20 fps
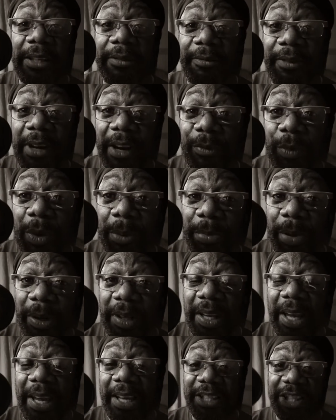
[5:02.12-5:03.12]
85,
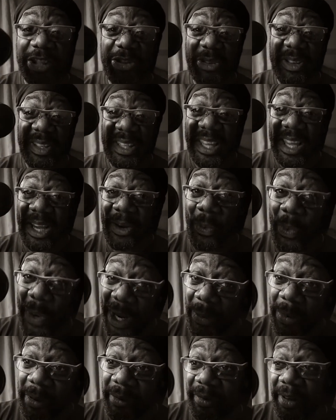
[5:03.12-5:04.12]
1.8, so you can get
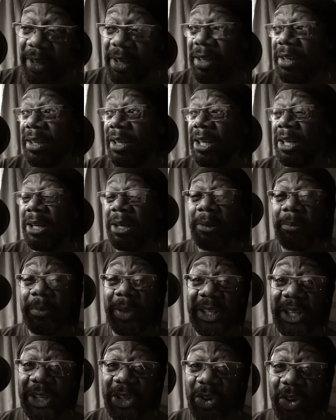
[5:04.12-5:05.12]
away with it,
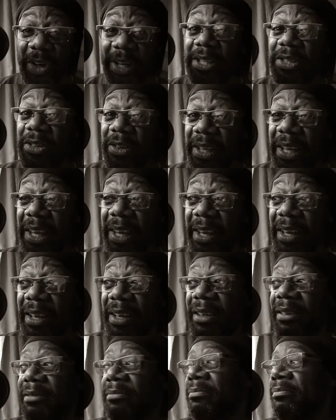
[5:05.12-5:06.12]
but the noise on
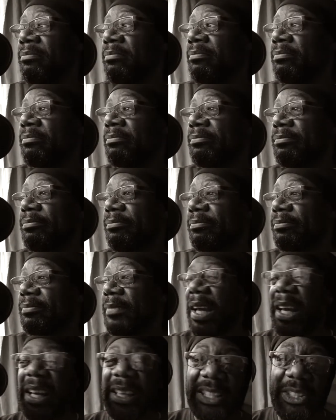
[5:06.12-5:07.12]
there,
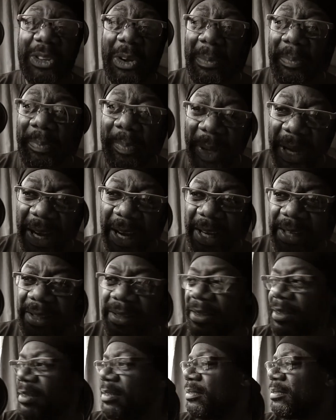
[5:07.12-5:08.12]
it's not
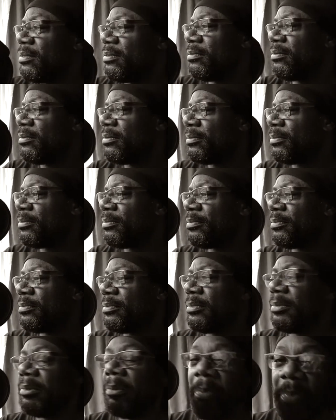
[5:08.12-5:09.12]
bad,
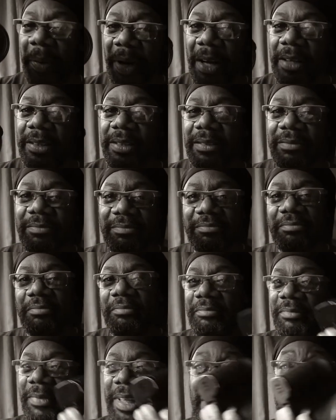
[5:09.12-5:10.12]
but
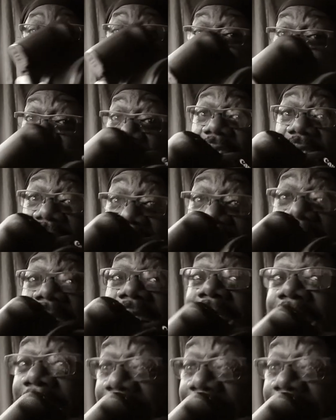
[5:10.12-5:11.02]
it's not like